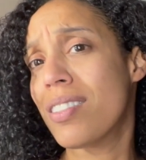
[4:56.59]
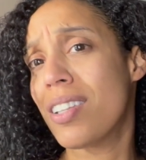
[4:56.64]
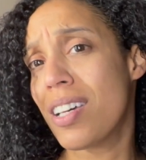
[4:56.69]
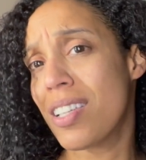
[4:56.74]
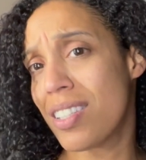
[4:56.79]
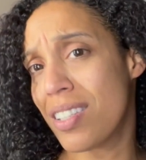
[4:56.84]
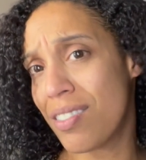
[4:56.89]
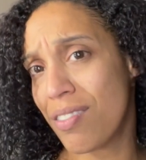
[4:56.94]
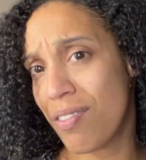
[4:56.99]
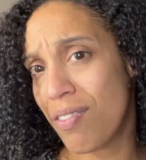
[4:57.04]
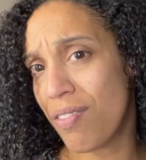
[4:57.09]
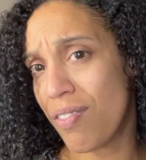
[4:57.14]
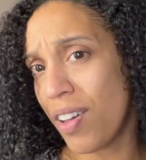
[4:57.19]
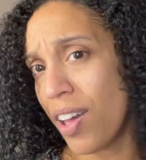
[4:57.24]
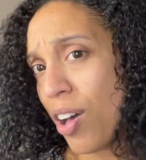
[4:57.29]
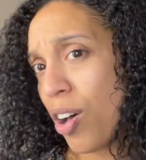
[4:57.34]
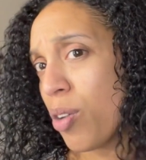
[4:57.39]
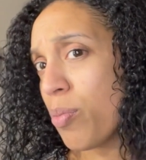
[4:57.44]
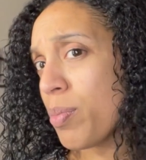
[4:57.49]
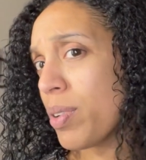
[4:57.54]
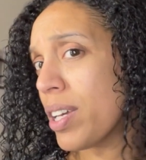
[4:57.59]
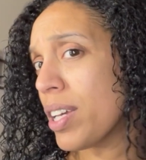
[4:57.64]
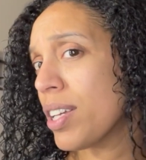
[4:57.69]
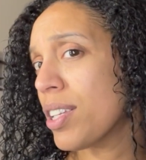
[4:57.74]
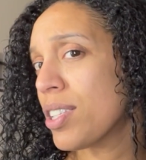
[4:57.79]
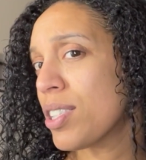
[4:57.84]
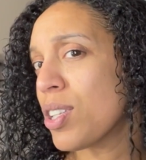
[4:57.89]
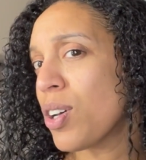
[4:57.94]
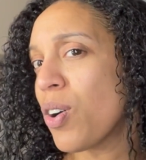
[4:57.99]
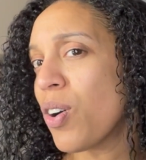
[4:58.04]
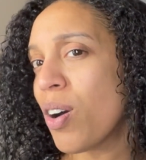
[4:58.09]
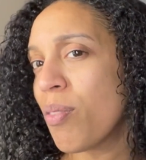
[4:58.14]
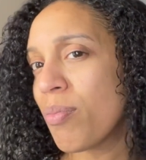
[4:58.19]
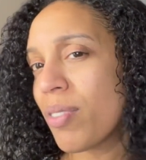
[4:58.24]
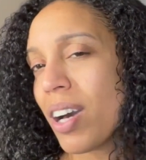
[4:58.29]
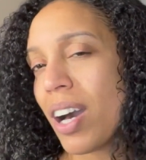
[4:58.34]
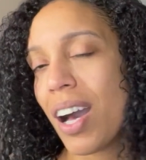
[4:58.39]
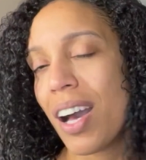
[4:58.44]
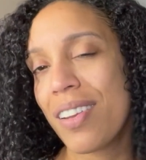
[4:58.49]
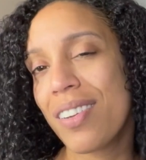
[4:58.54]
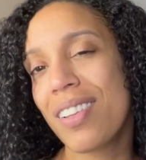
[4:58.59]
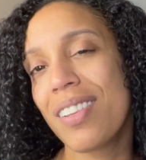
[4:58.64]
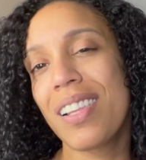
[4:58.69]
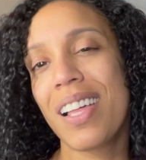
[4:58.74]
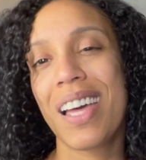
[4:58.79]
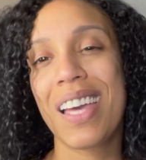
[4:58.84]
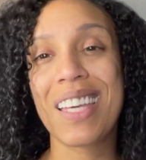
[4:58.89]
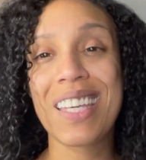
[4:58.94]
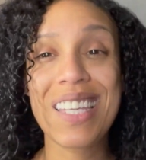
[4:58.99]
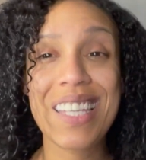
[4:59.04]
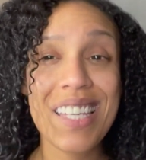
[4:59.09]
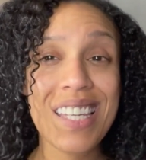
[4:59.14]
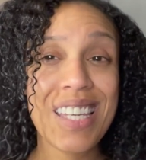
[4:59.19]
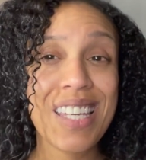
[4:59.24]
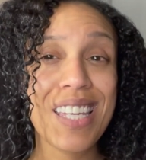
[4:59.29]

doesn't fail me, so I'm kind of like,